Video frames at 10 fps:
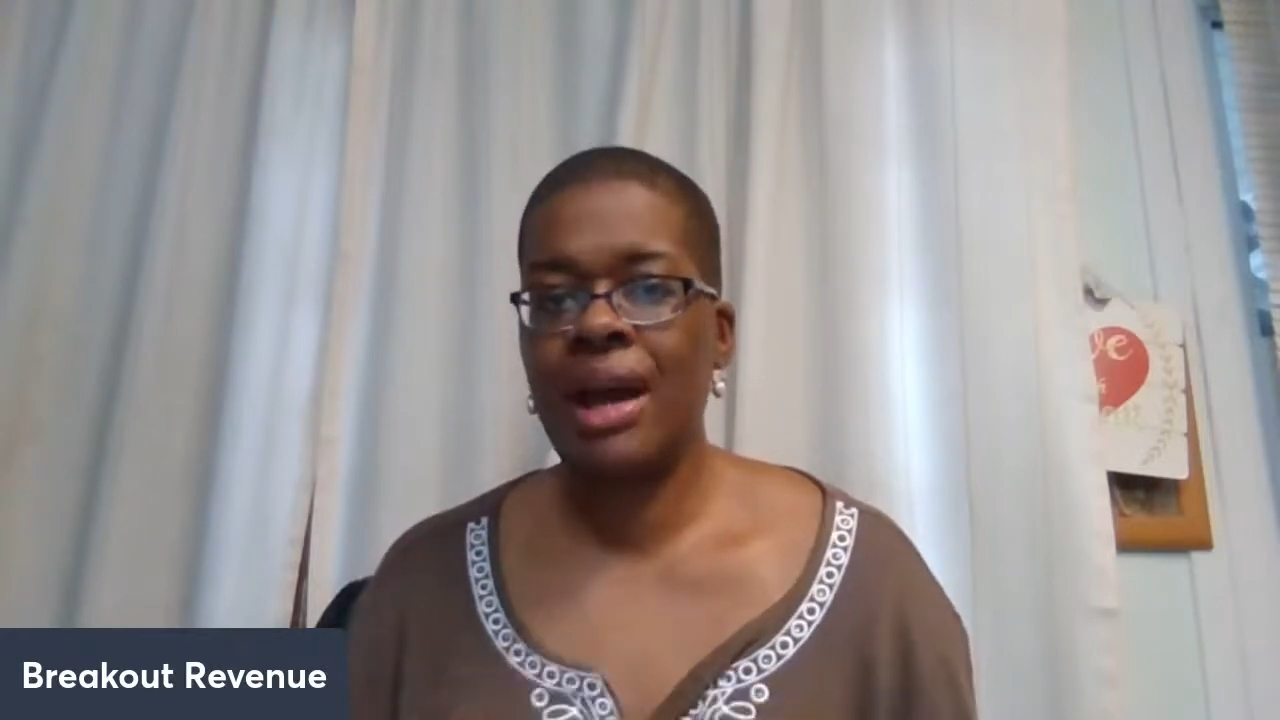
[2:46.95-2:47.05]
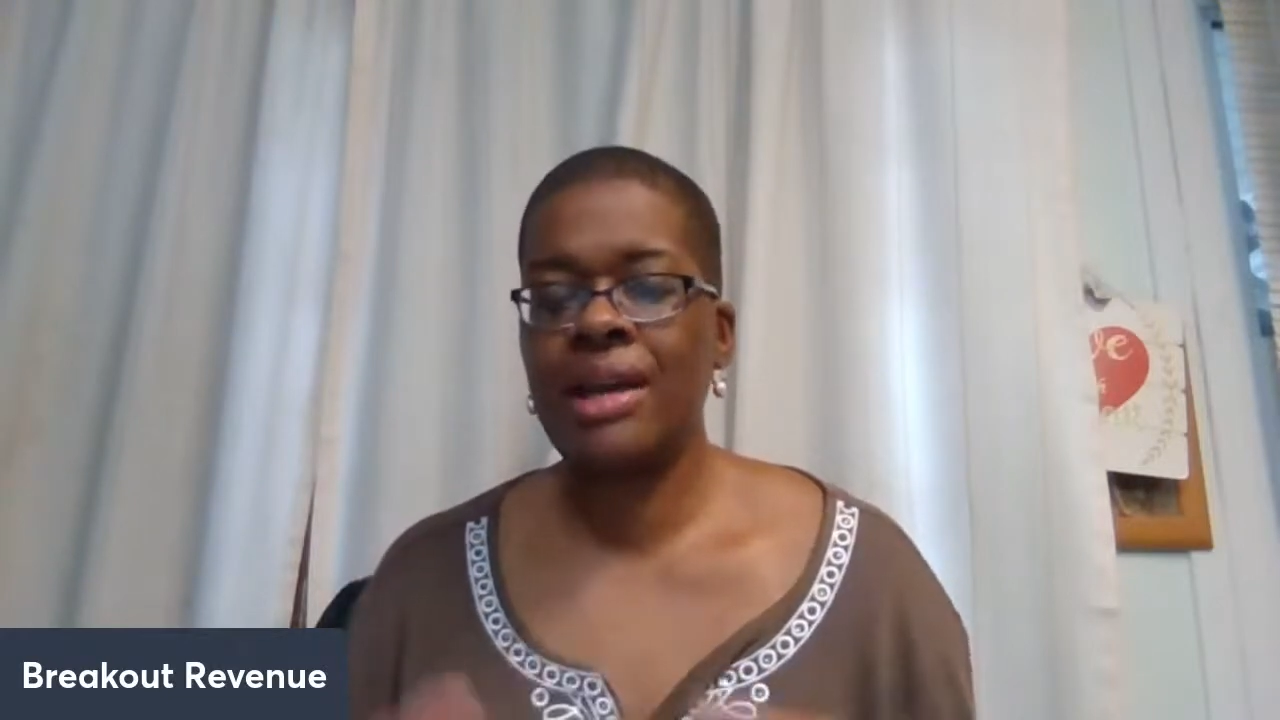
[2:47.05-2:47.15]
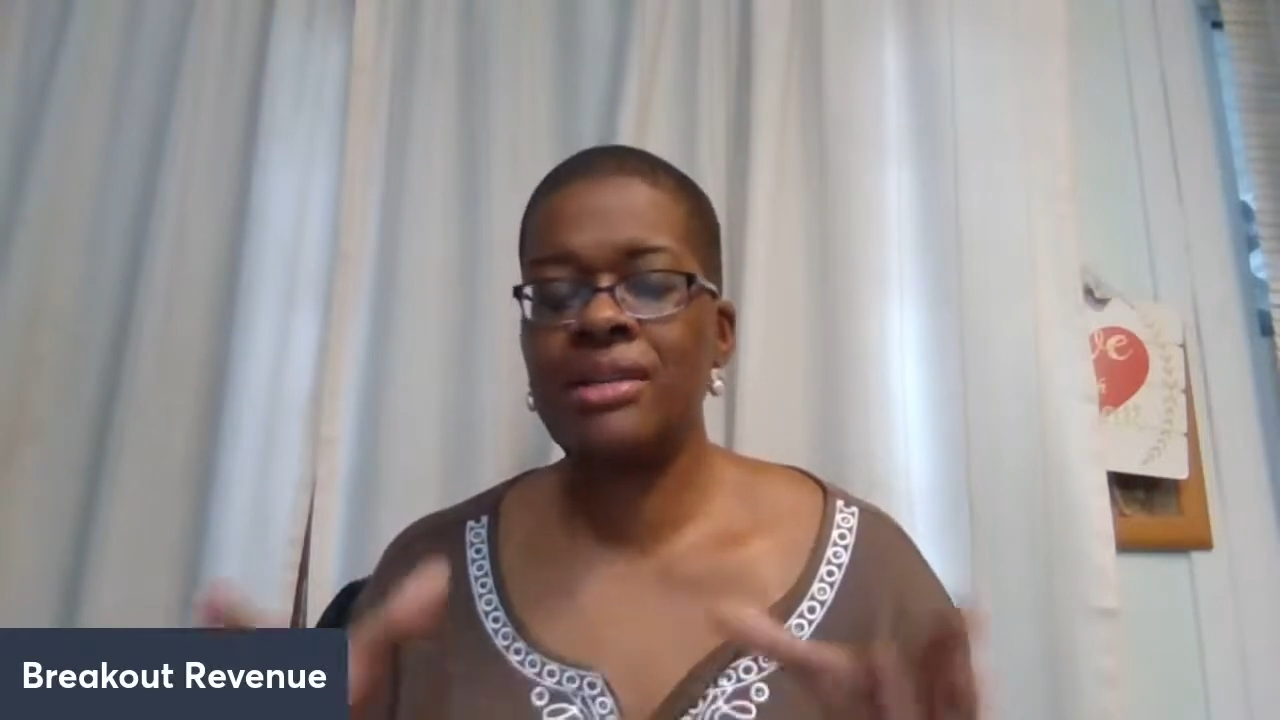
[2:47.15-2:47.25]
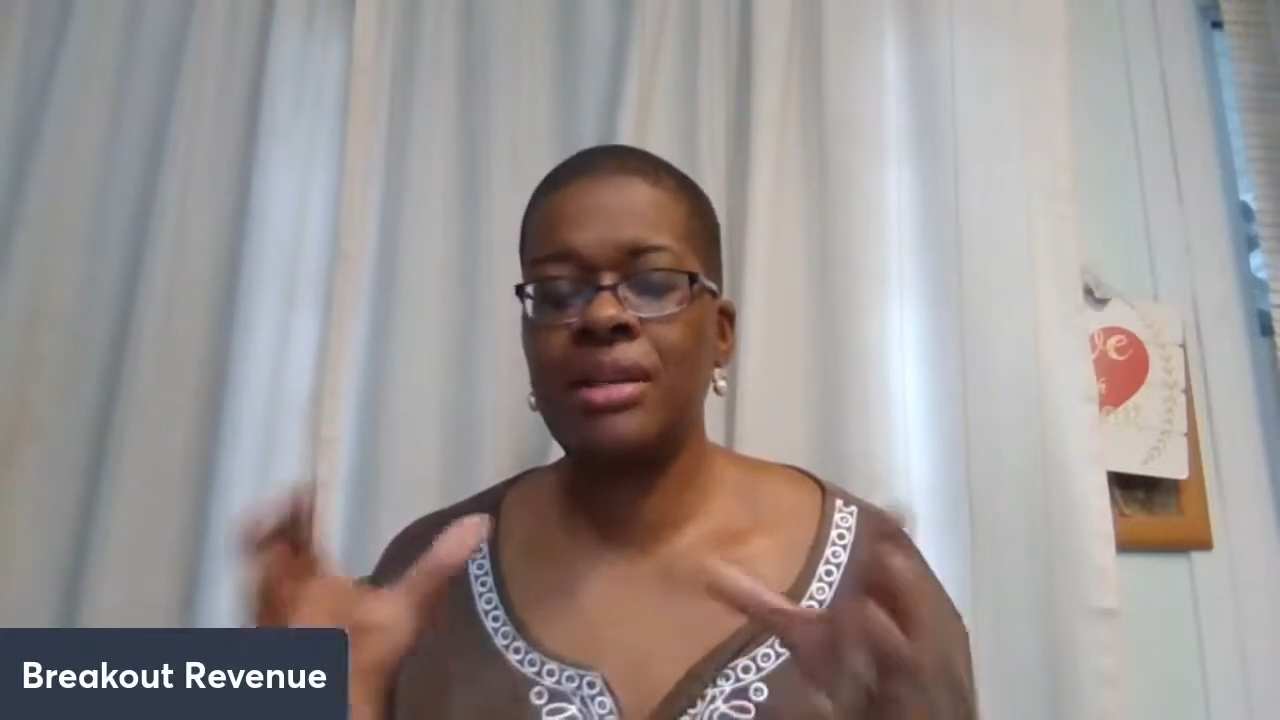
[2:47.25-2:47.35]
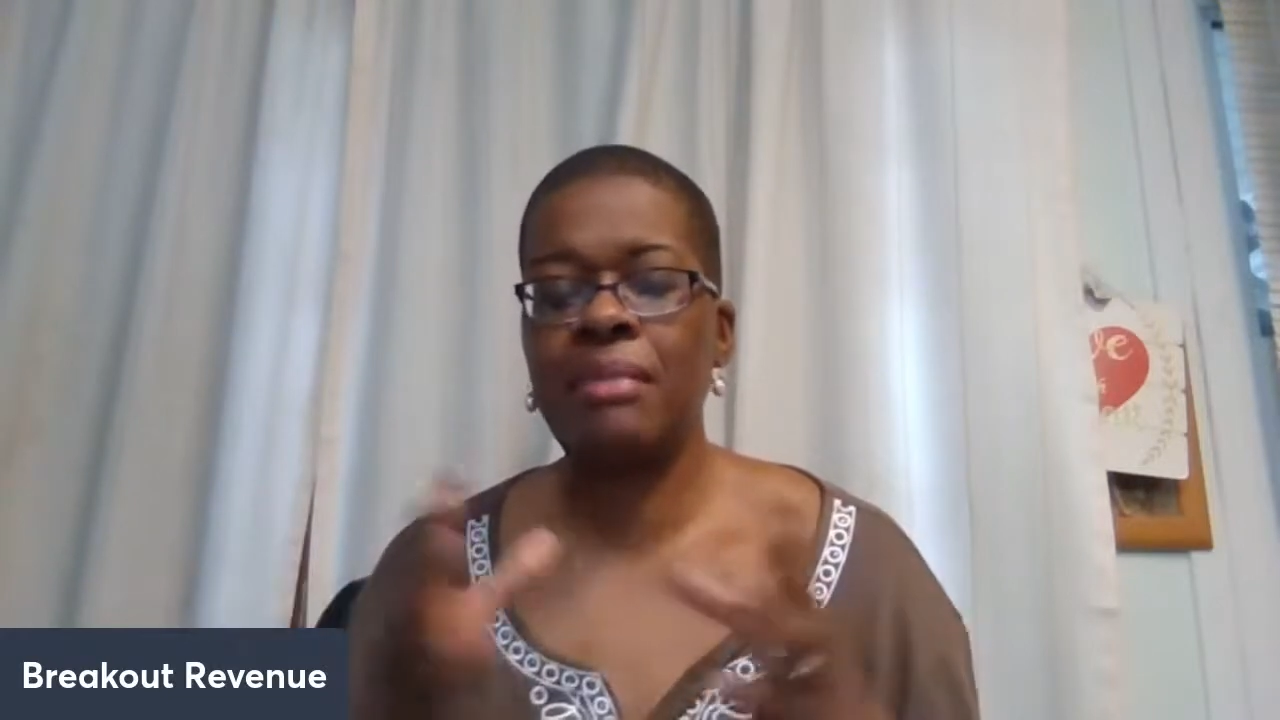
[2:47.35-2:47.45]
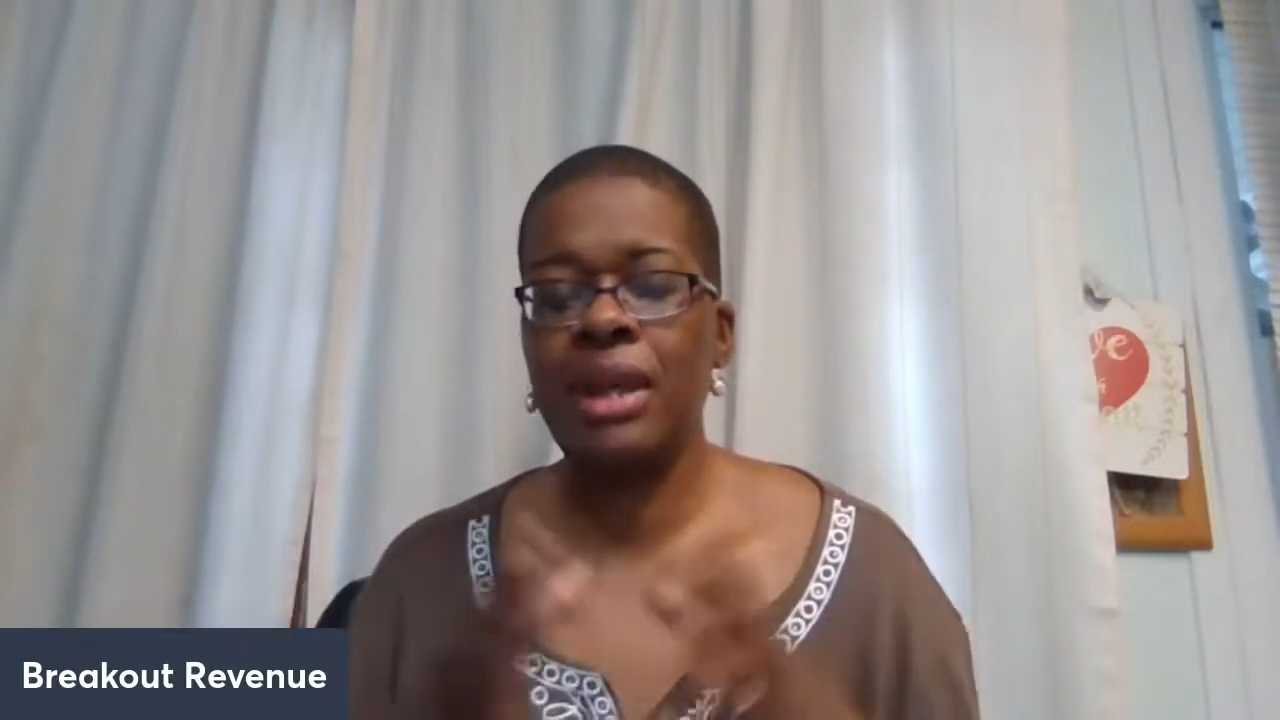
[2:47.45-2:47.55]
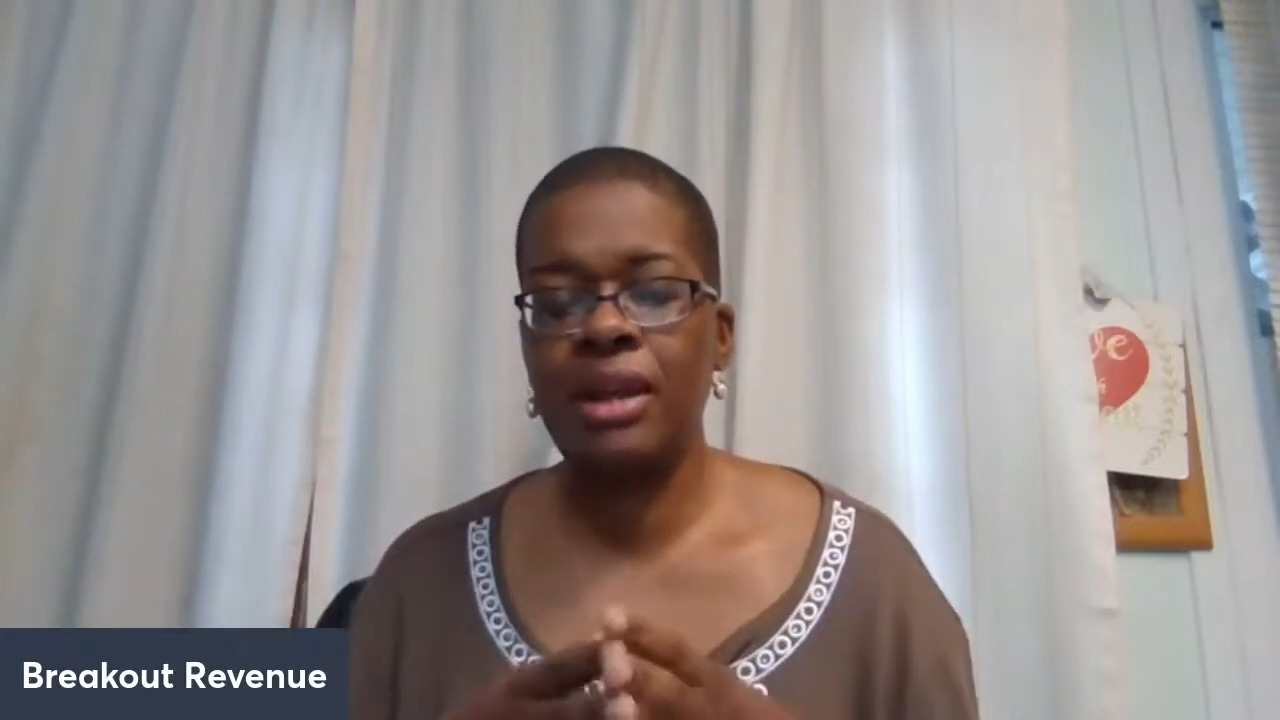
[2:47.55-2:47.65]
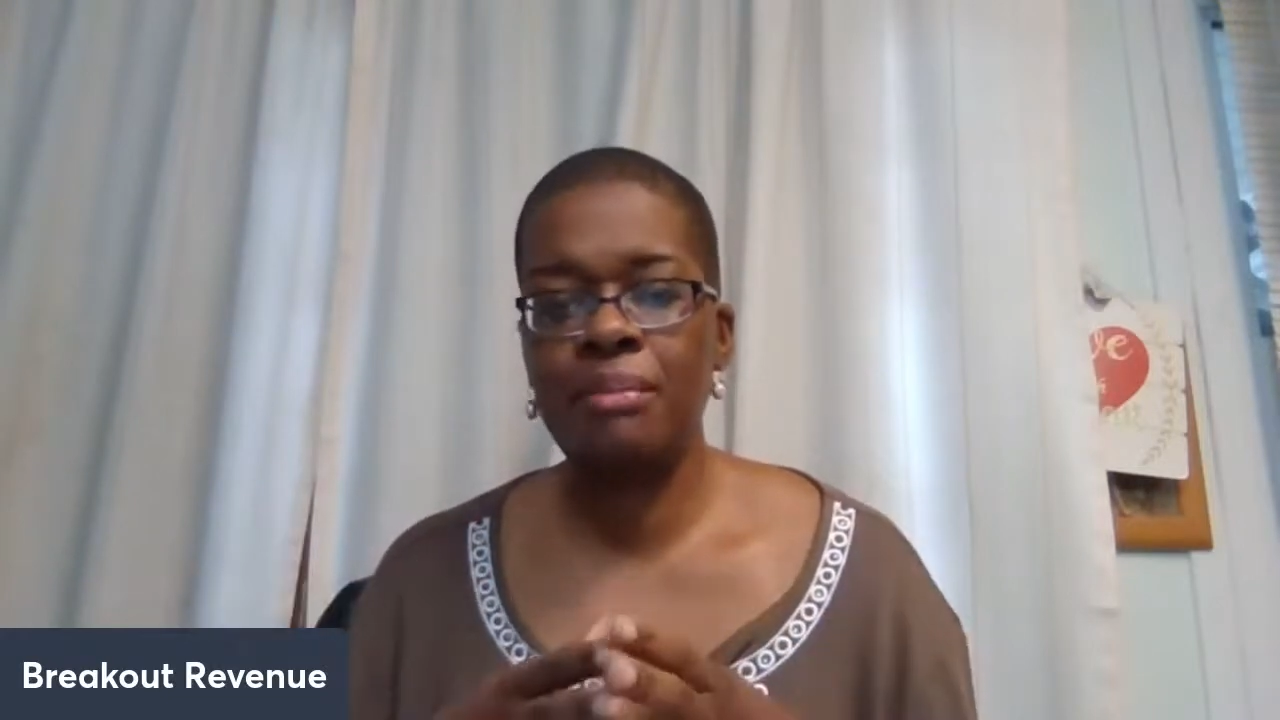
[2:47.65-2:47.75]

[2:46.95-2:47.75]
I see many